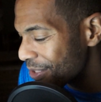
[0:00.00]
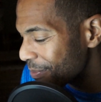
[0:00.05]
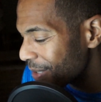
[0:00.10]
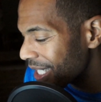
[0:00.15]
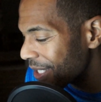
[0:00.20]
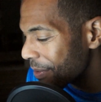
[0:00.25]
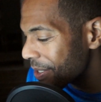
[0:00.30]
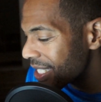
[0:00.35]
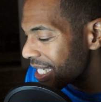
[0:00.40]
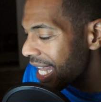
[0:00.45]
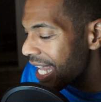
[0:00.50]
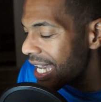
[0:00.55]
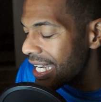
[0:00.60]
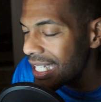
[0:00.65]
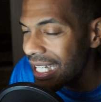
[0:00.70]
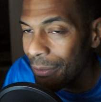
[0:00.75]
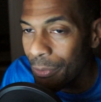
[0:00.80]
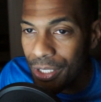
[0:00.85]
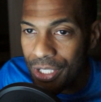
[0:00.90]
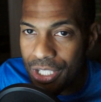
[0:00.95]
But anyways,
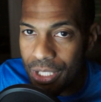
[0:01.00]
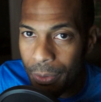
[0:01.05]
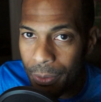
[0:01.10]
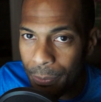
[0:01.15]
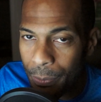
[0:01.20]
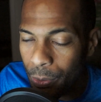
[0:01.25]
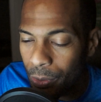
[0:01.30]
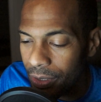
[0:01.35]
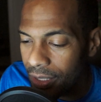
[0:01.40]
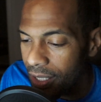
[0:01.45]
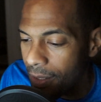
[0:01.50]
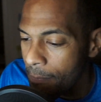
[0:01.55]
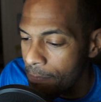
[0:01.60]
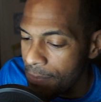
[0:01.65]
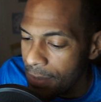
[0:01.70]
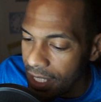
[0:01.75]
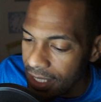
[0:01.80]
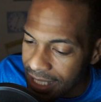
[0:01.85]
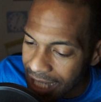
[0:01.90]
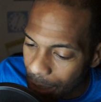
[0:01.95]
networking is super important.
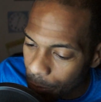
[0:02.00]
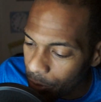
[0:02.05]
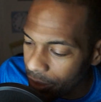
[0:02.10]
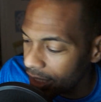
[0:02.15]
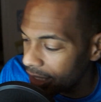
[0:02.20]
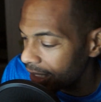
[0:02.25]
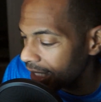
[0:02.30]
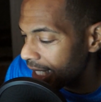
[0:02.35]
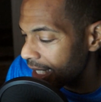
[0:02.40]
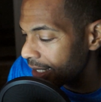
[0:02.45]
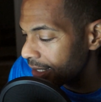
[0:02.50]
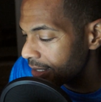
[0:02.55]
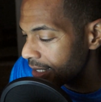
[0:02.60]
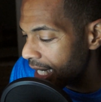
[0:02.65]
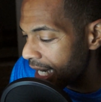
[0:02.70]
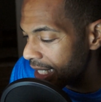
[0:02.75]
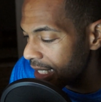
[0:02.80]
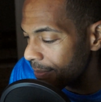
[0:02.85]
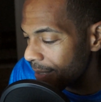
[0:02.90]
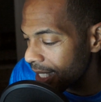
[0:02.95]
Networking again,
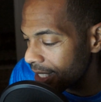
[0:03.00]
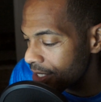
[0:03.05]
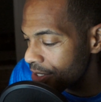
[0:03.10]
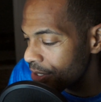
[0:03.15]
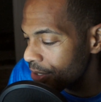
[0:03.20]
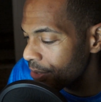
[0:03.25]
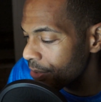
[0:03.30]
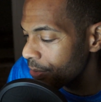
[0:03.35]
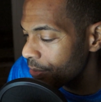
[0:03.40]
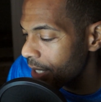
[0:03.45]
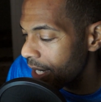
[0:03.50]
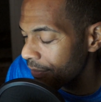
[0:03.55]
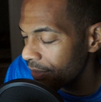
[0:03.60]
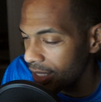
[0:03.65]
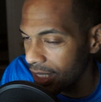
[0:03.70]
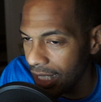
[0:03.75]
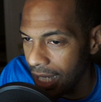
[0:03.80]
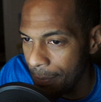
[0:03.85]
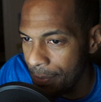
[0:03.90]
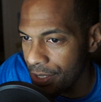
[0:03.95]
tying it back to
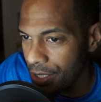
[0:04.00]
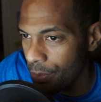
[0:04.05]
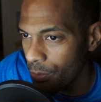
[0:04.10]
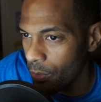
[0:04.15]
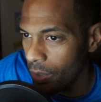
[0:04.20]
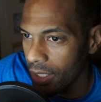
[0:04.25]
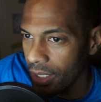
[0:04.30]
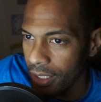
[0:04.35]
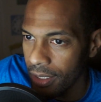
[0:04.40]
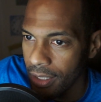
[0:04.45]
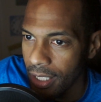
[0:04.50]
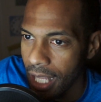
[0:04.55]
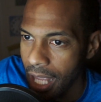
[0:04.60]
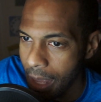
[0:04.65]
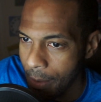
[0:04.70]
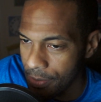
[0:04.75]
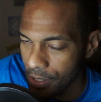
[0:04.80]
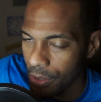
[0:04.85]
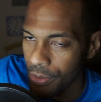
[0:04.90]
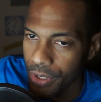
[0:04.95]
everything. Episode 1,
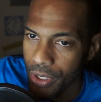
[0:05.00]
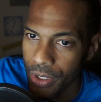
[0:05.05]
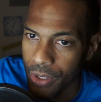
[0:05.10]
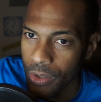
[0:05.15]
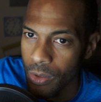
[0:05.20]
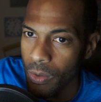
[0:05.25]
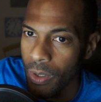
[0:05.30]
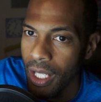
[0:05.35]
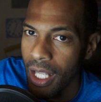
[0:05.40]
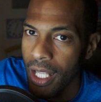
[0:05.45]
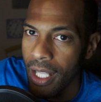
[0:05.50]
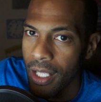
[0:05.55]
episode 2.